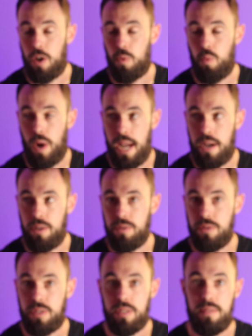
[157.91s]

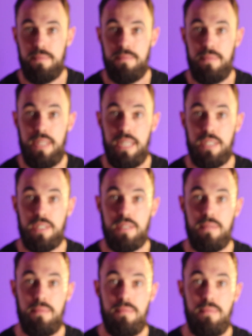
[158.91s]
around
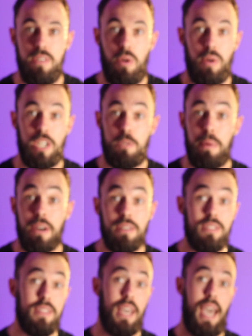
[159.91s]
this, you know,
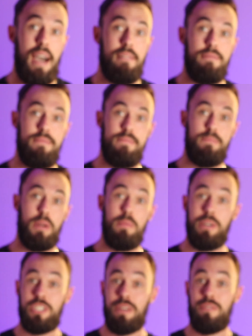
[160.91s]
experience that they have pretty
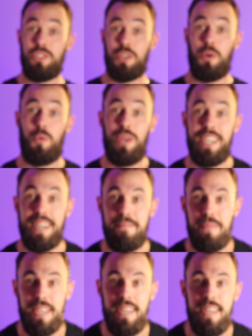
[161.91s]
much every single
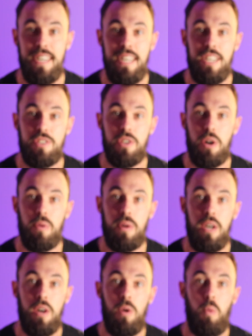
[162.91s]
weekend.
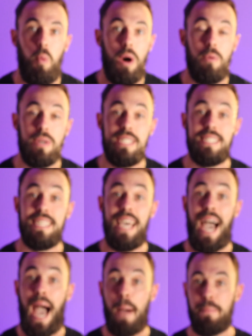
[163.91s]
So what we see
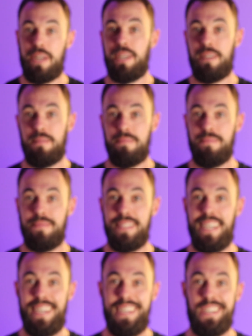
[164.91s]
happening
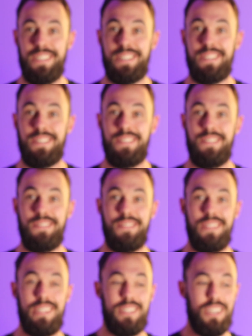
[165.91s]
is,
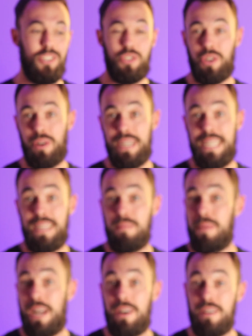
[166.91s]
let's say you start
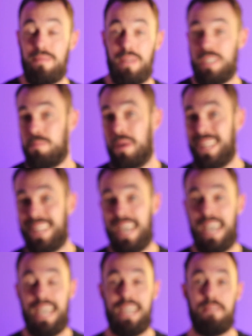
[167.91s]
eating better, it's
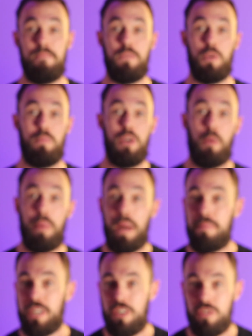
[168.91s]
Monday, you're meal
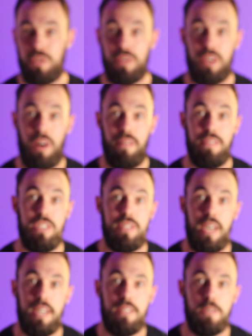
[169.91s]
prepping, you're doing all these
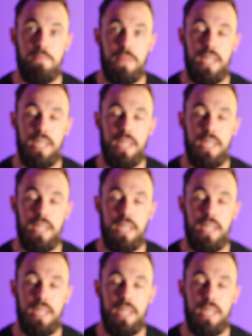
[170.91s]
things.